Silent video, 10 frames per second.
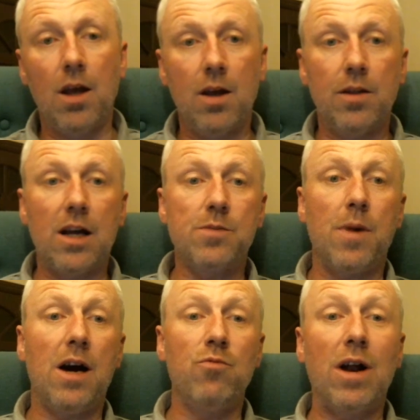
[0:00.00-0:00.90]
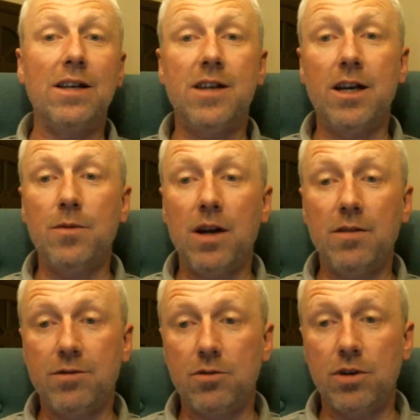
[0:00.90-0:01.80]
That's my rant anyway
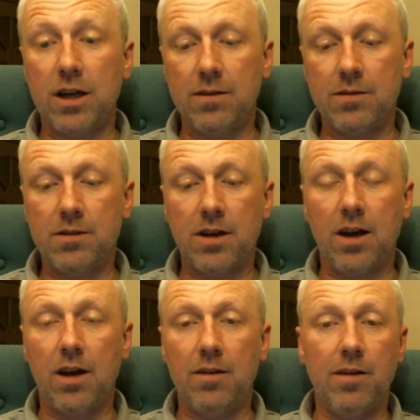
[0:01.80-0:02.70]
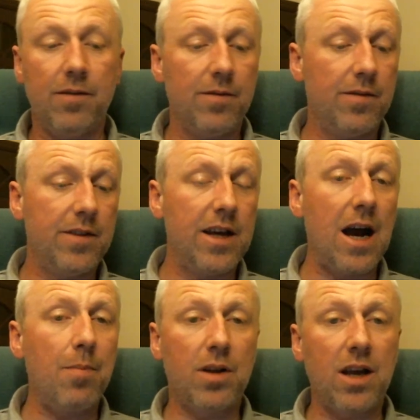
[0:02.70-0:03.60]
for it. The
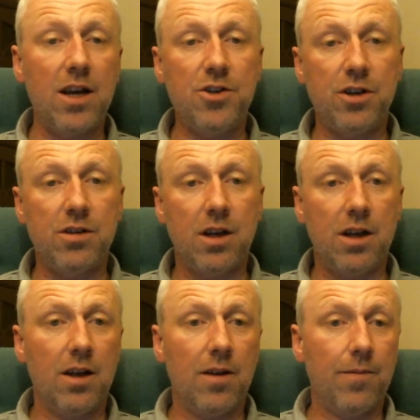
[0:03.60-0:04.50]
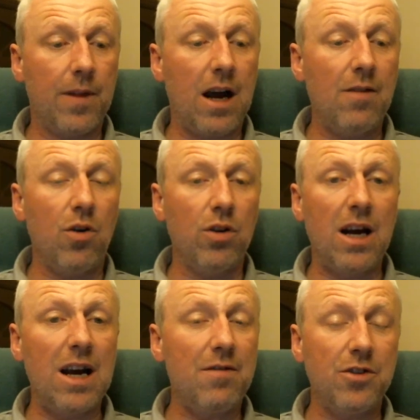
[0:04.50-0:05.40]
application, I
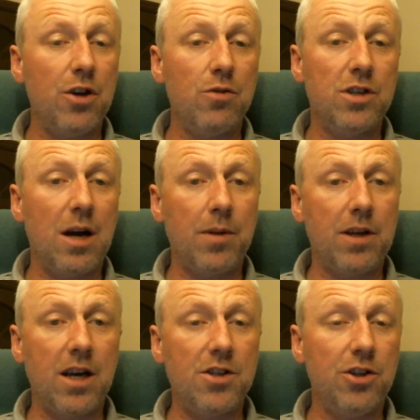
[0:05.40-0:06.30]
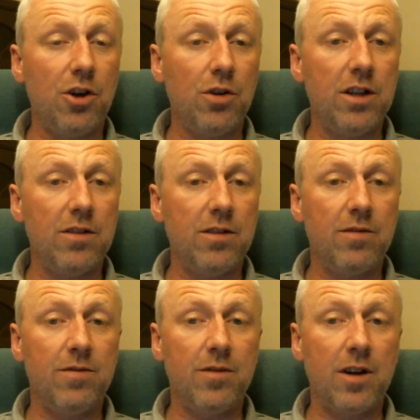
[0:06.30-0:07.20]
haven't used the application. The
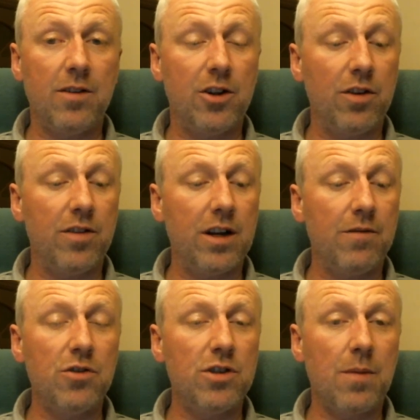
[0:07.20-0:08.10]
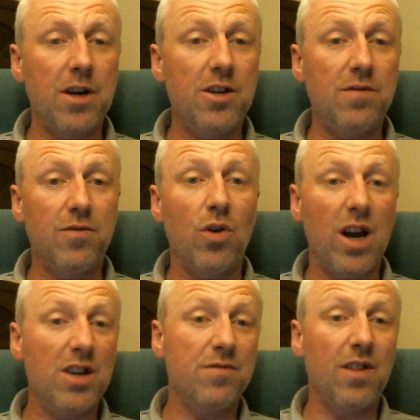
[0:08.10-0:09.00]
only thing I've used the application for
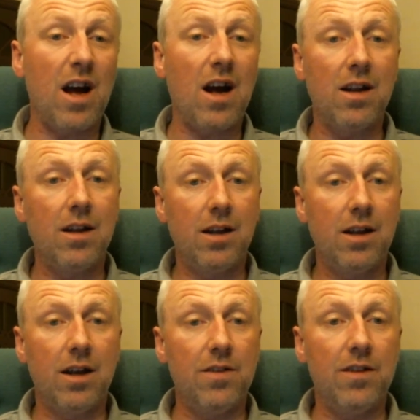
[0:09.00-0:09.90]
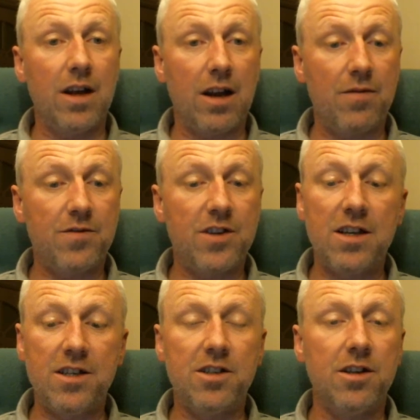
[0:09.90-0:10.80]
is for that, and I've
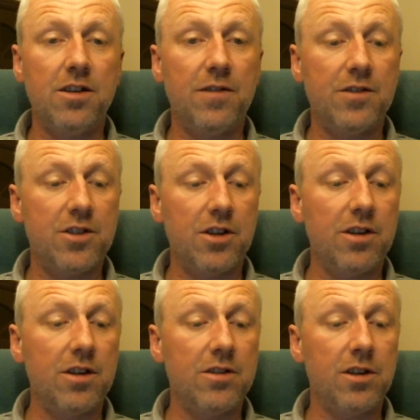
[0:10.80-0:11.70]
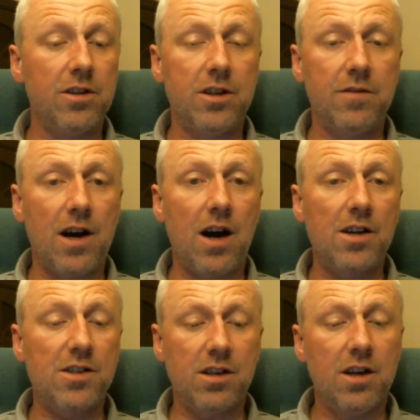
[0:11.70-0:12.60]
sent it to the
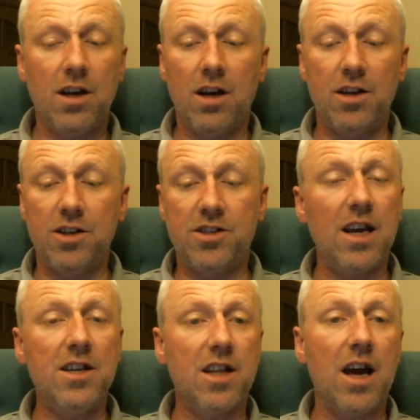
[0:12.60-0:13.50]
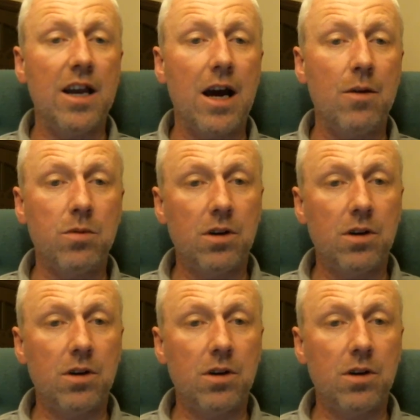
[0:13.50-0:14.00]
device, and it stays there now